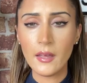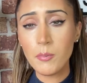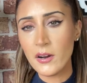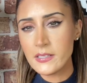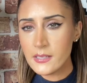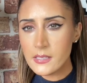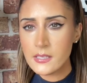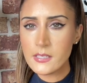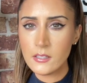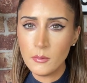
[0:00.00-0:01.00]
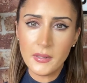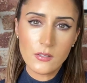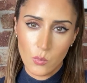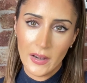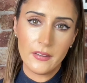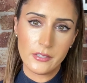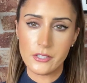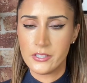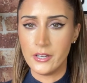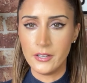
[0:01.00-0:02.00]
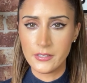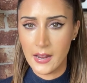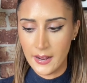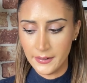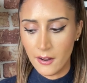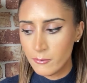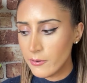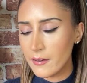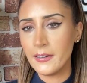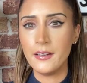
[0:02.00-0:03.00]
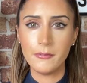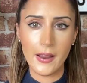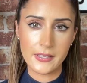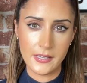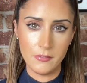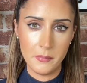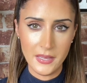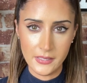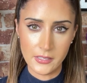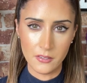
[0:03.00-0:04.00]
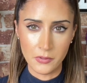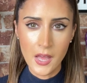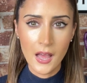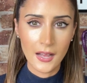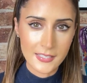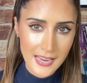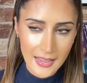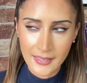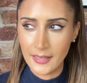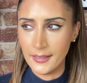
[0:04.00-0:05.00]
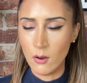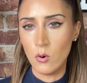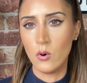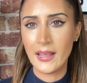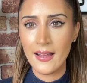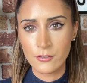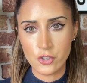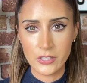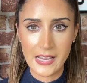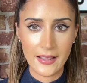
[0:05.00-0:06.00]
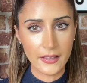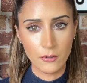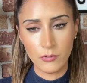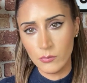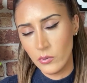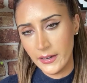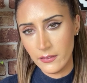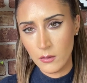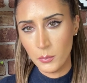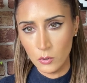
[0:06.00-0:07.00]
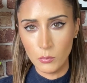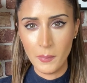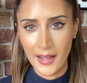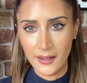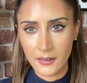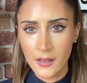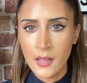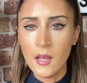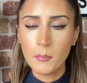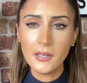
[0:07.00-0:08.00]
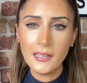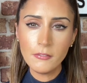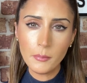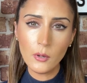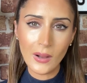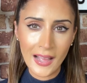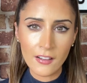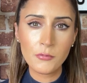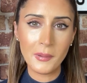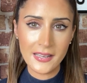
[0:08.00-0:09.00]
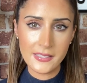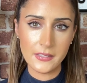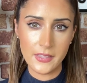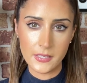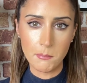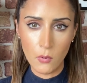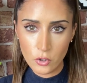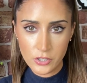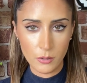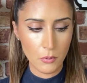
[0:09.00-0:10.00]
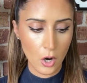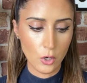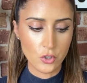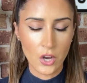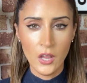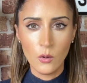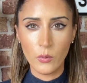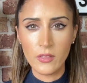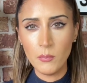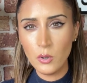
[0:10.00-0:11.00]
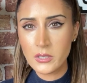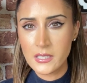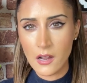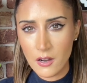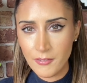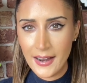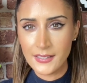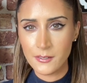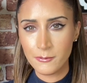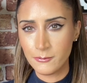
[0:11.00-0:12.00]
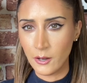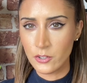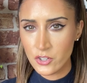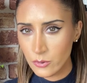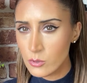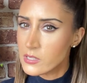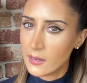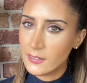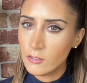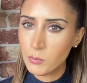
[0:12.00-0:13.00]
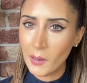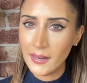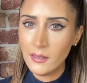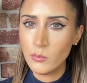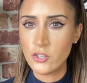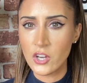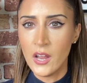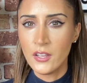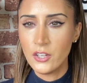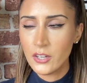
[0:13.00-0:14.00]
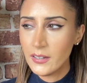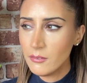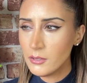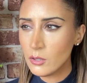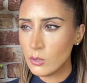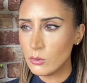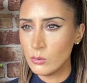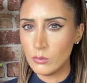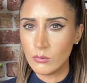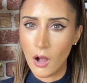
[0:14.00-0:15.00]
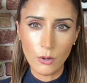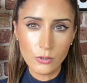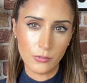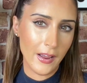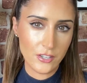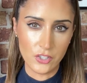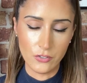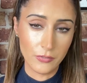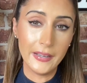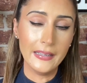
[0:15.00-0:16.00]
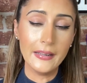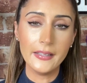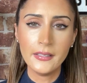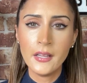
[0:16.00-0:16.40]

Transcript: Their pressing system is well understood and a very effective means of attacking or counter-attacking from winning the ball back. But Liverpool have blended this modern approach with a more direct, functional style of play, which you could even call old-fashioned, really.